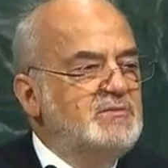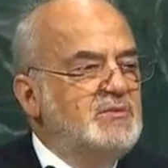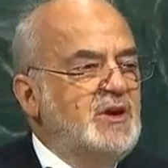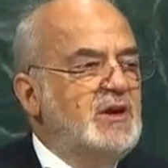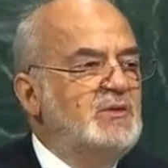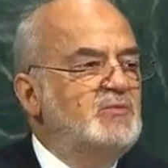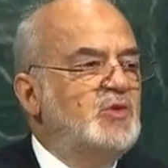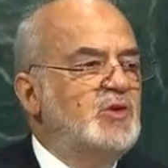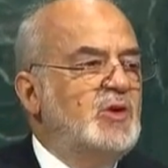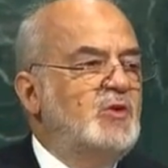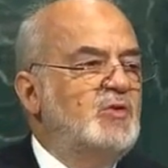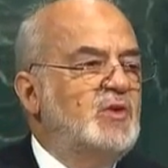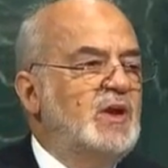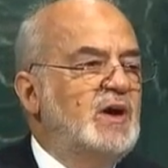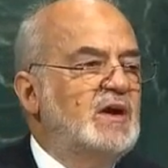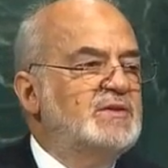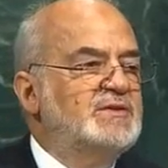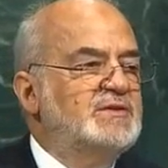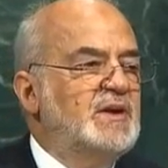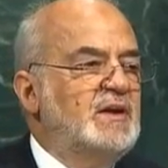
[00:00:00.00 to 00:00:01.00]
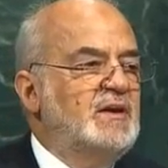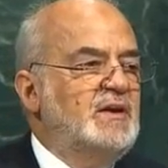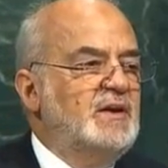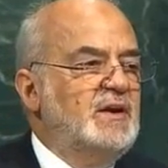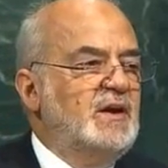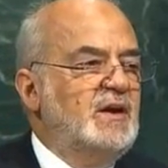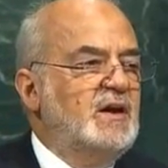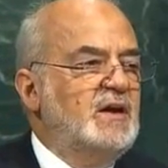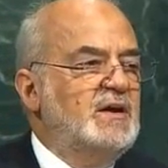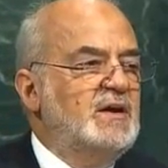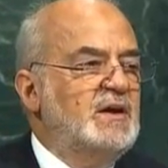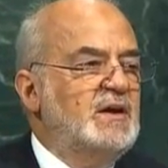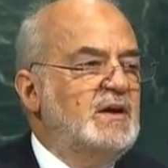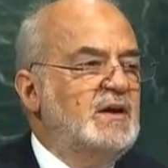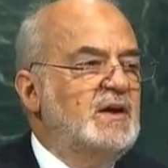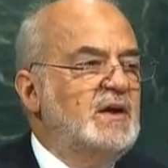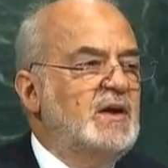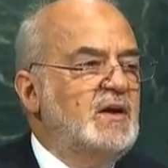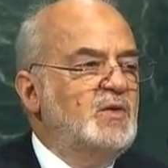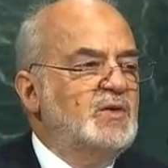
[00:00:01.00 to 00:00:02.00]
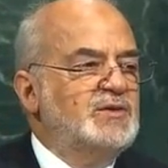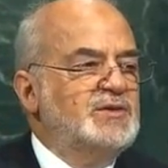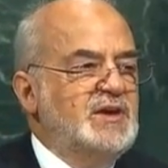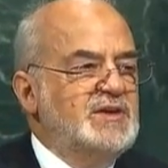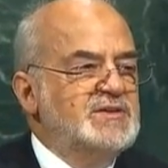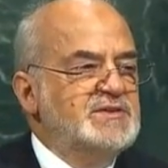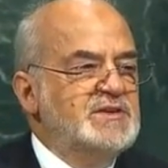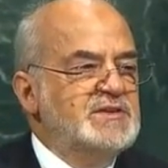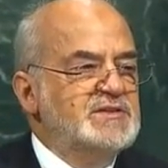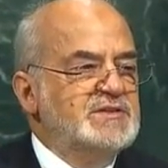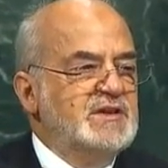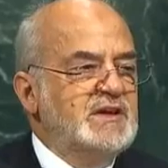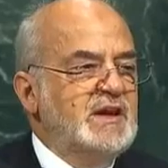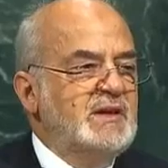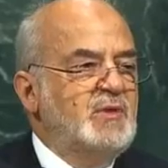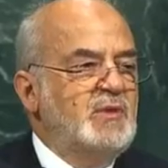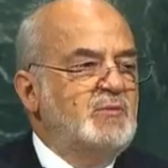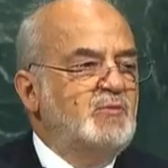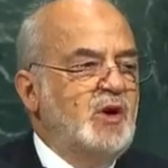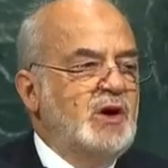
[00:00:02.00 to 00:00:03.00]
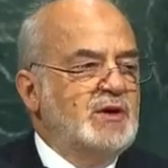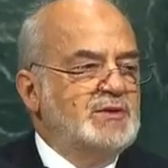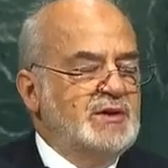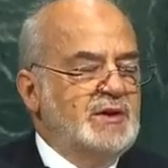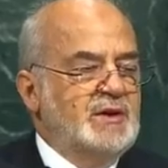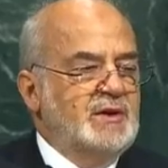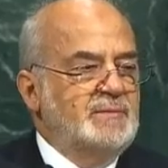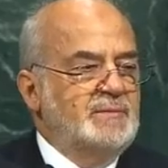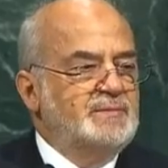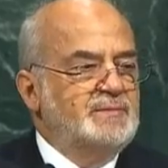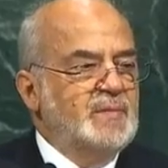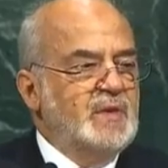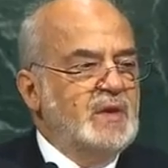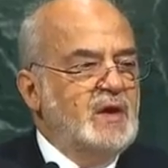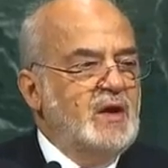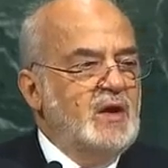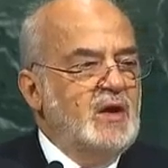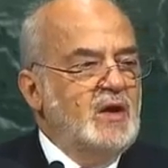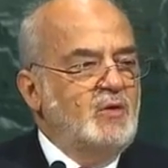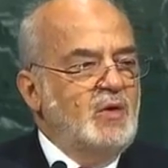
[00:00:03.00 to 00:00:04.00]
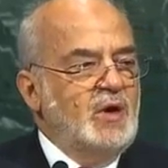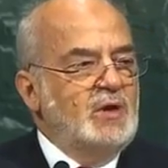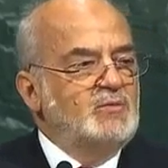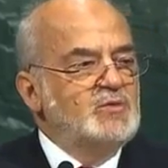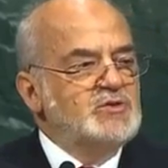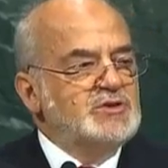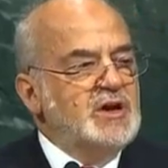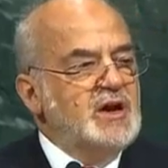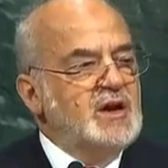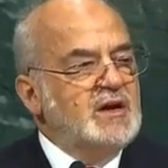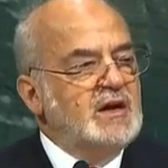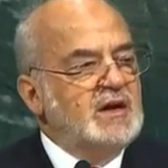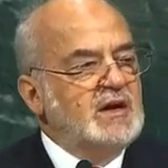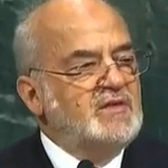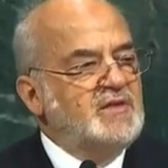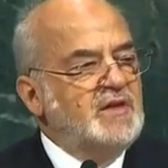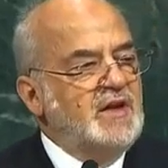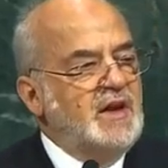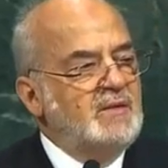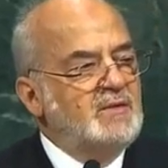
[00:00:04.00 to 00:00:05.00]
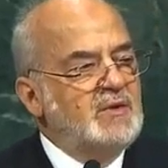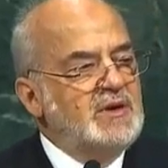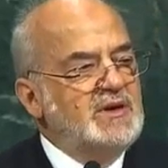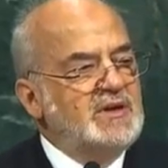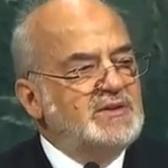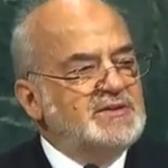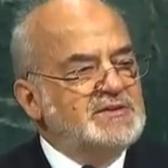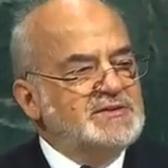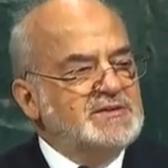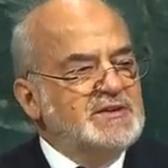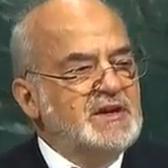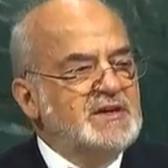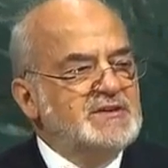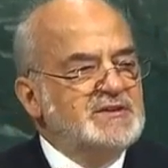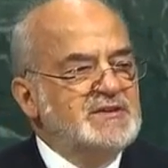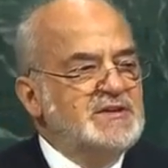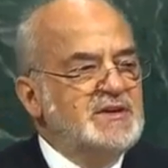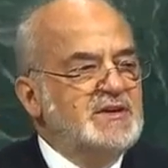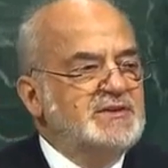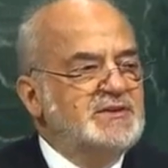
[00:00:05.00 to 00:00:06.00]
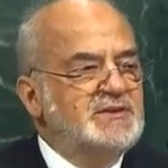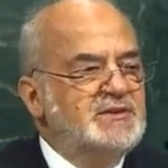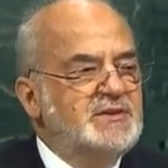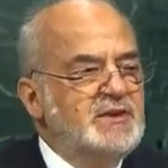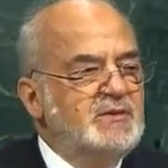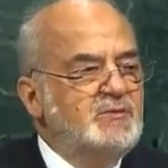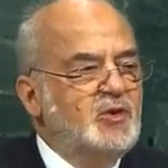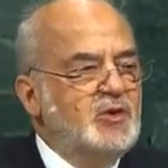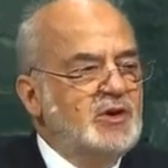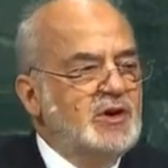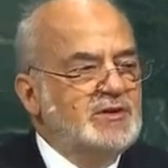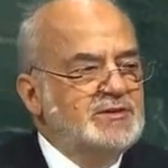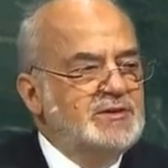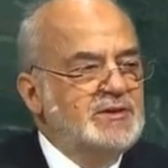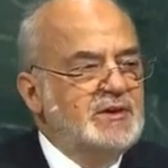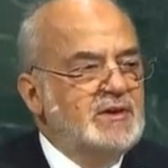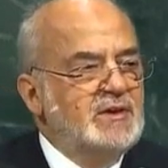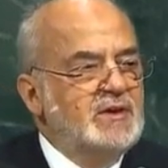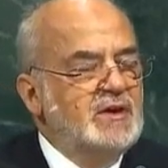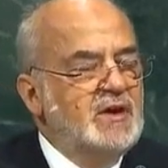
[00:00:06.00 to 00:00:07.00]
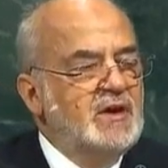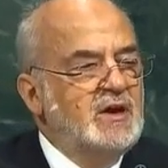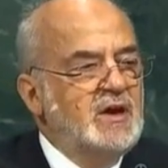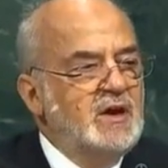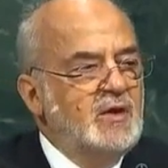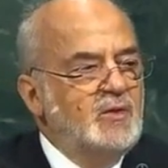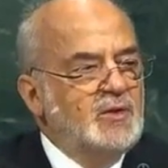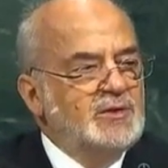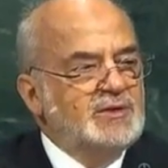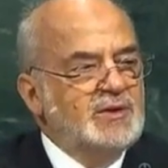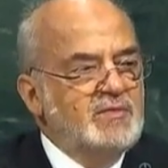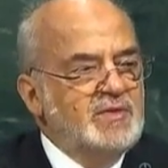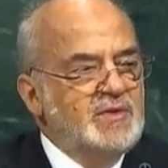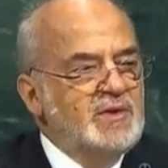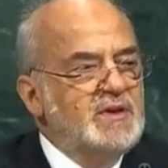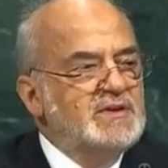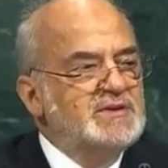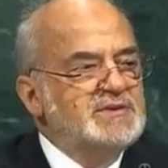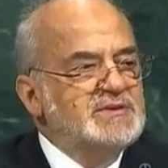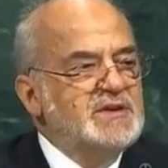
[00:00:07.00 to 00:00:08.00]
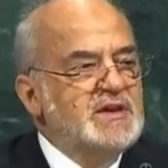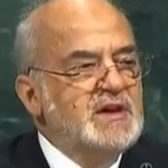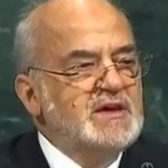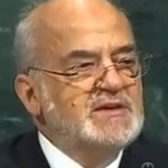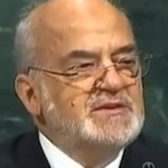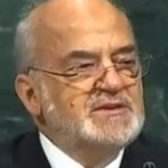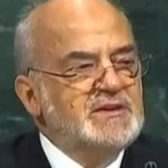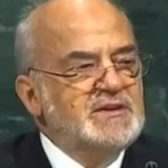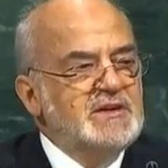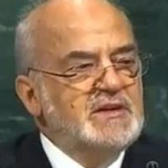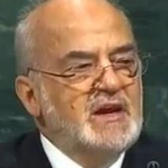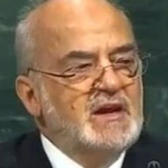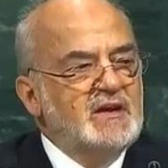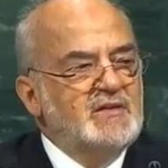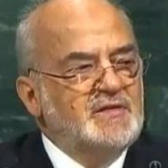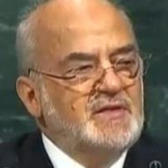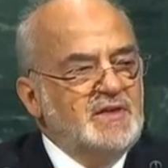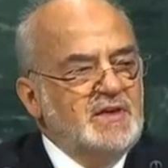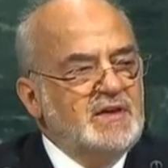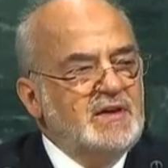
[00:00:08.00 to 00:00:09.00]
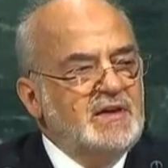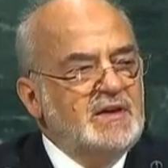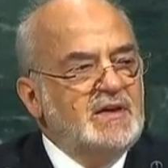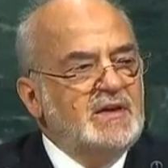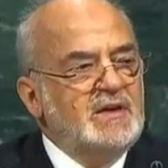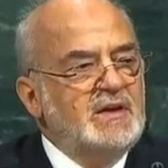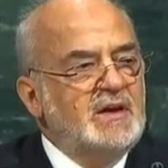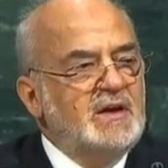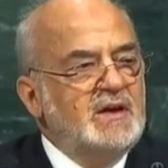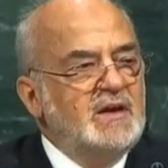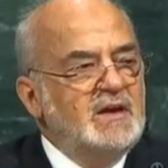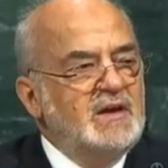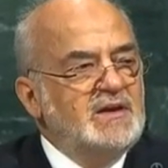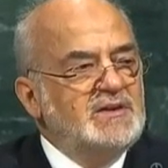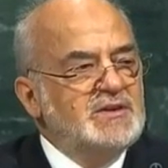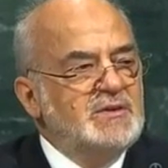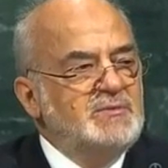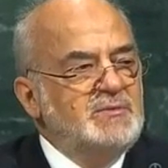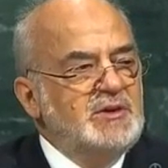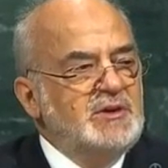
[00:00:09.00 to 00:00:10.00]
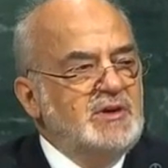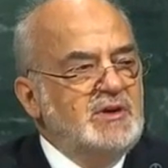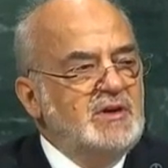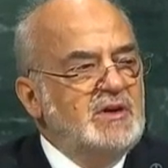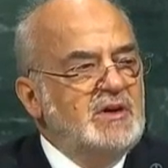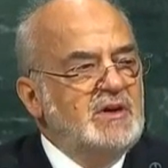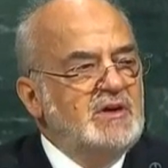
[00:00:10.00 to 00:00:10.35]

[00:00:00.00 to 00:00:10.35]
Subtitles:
This constitution respects all rights and obligations of all components of Iraqi society and reinforces the value of citizenship, participation